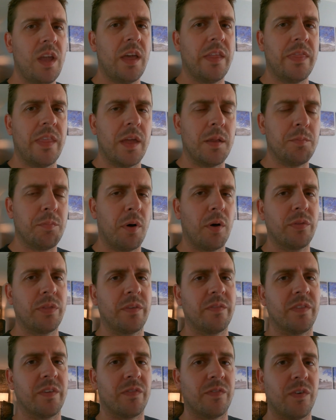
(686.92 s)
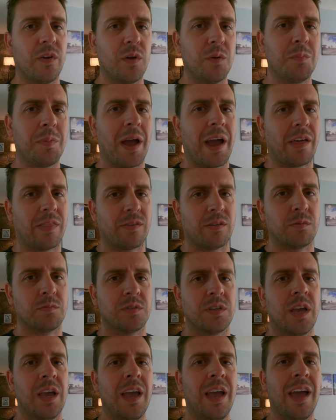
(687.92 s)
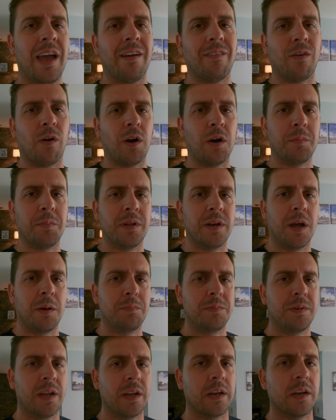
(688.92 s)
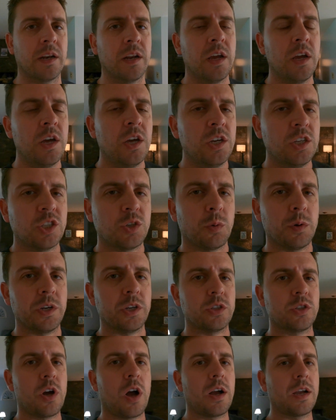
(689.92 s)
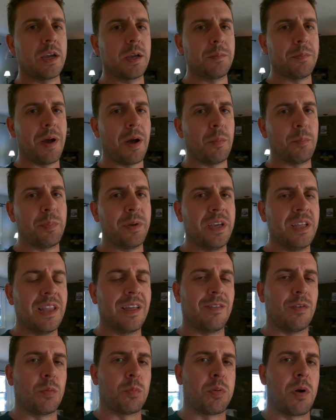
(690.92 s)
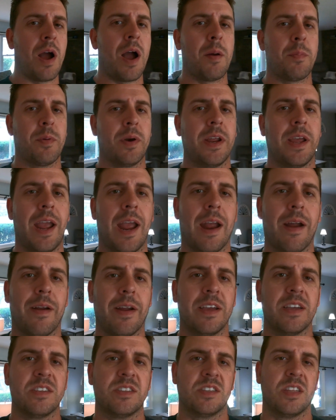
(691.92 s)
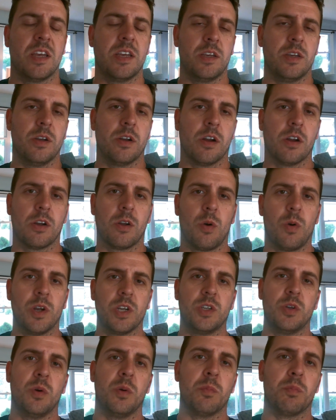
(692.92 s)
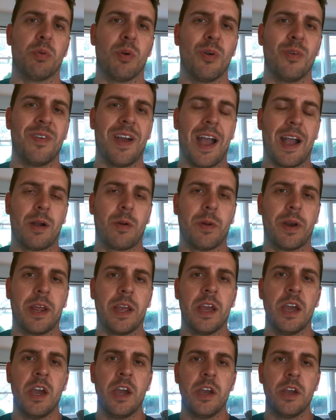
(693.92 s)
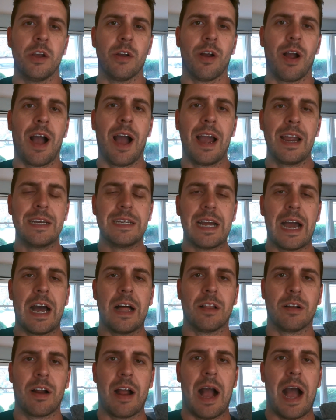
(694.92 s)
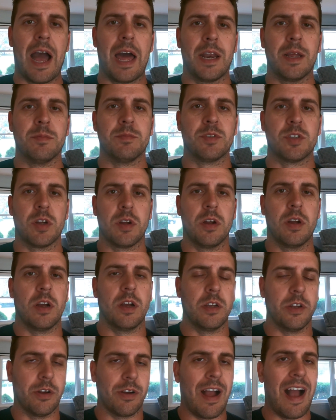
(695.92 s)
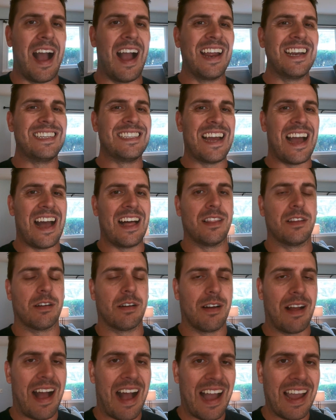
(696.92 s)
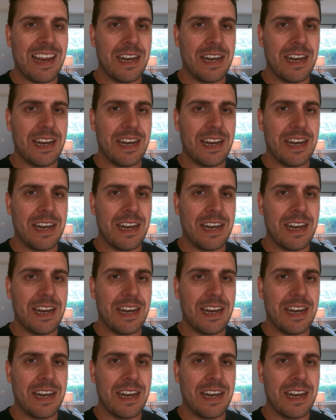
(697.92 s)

And then both of the full bathrooms have already been updated. So when you're talking about B-level property, areas that you're going to improve equity, your high dollar items, well,